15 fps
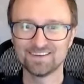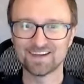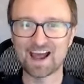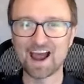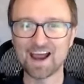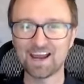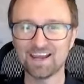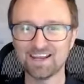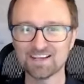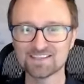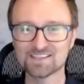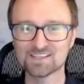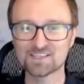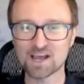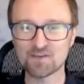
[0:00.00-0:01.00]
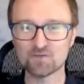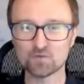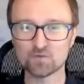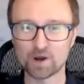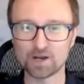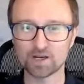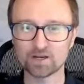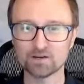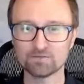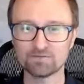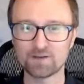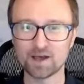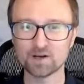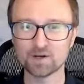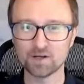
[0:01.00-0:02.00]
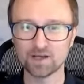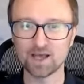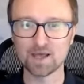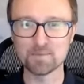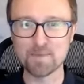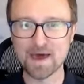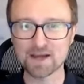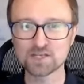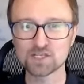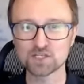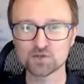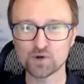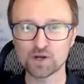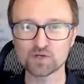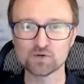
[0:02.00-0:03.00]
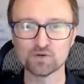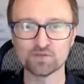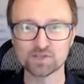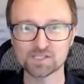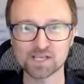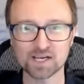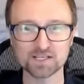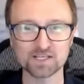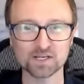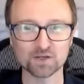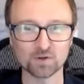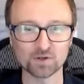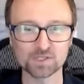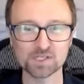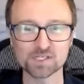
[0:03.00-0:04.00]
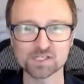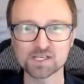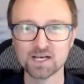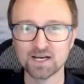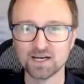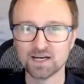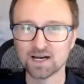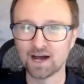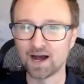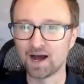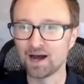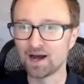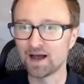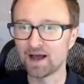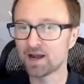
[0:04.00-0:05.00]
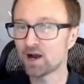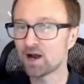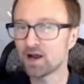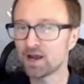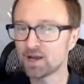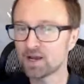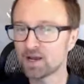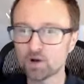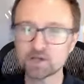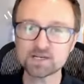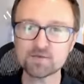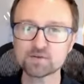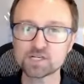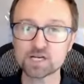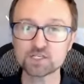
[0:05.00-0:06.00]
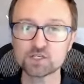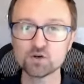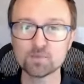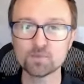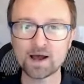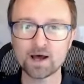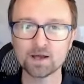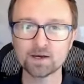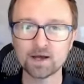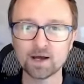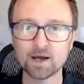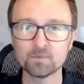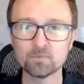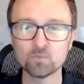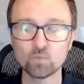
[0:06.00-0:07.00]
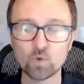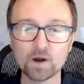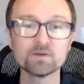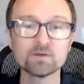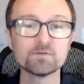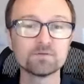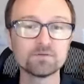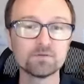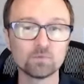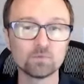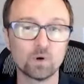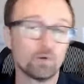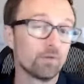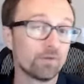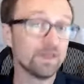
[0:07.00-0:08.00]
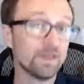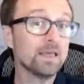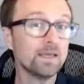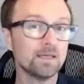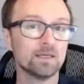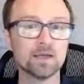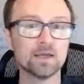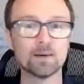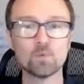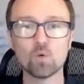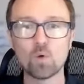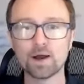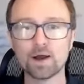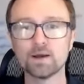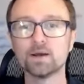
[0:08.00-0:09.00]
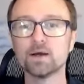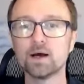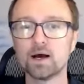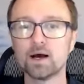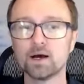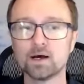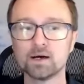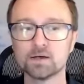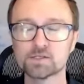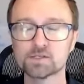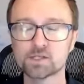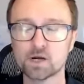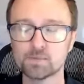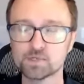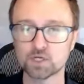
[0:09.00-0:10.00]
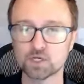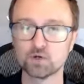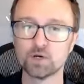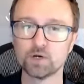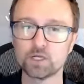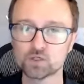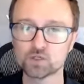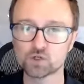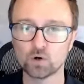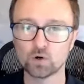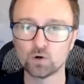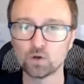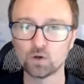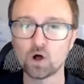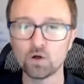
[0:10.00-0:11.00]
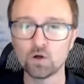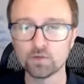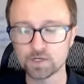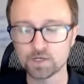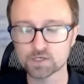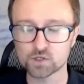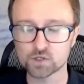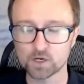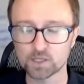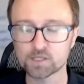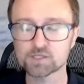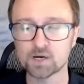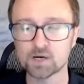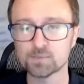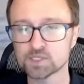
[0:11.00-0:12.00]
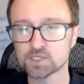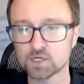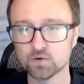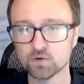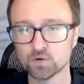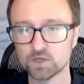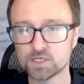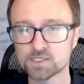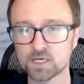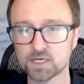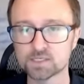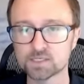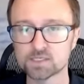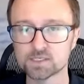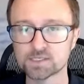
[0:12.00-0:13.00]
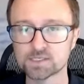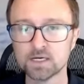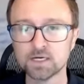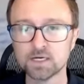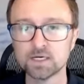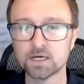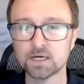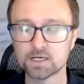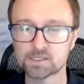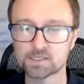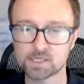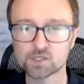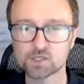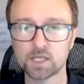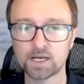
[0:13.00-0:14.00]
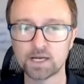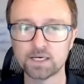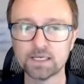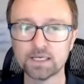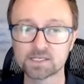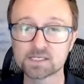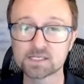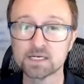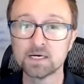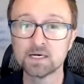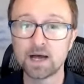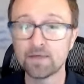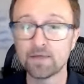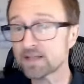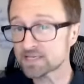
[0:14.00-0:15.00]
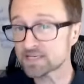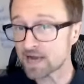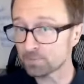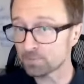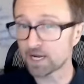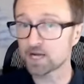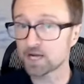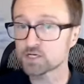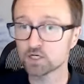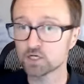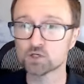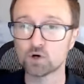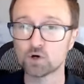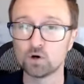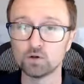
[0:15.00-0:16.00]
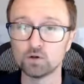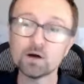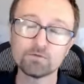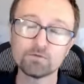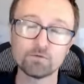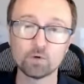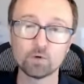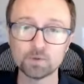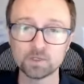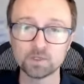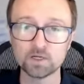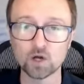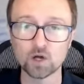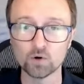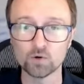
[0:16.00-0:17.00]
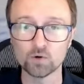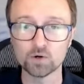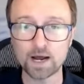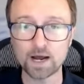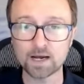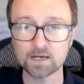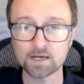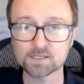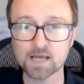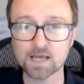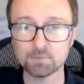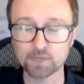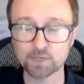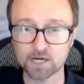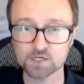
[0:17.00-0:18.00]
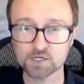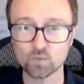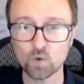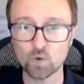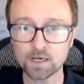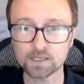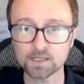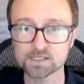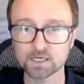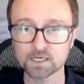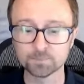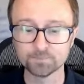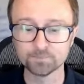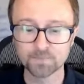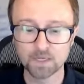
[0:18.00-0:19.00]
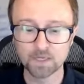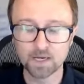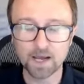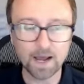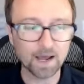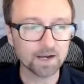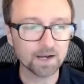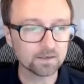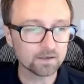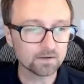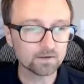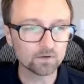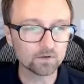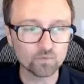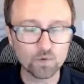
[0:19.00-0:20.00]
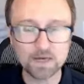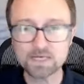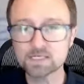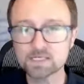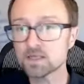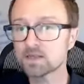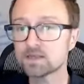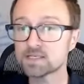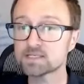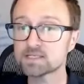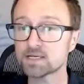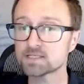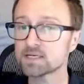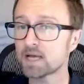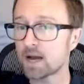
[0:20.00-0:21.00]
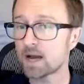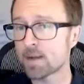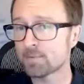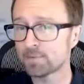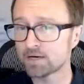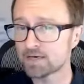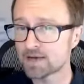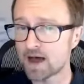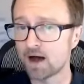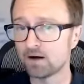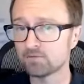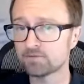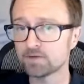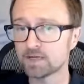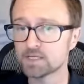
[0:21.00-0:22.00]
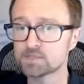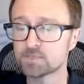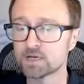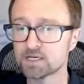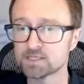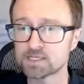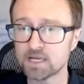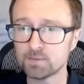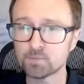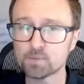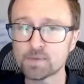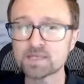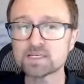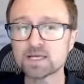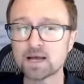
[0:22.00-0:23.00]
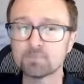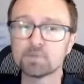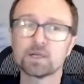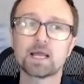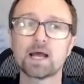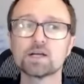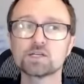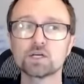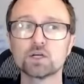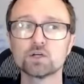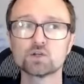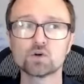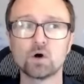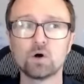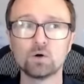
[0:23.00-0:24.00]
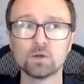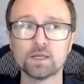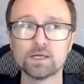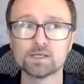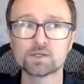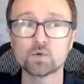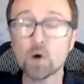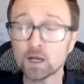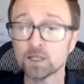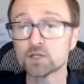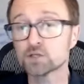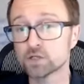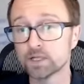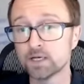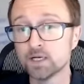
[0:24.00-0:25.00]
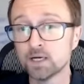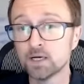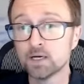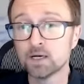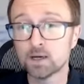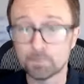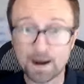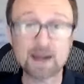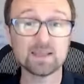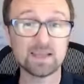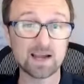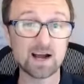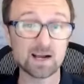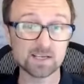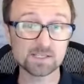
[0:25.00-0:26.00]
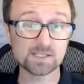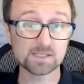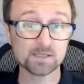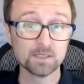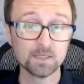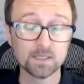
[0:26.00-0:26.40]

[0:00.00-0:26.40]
Hey, it's David Ruddock, founder and managing director of Insane Technologies. And I wanted to have a chat to you about the number one cybersecurity control on the Australian Cybersecurity Centre's Essential 8 list. And that's application control, formerly known as application whitelisting. And the reason that this doesn't come up enough is because implementing application control is quite literally a pain in the ass.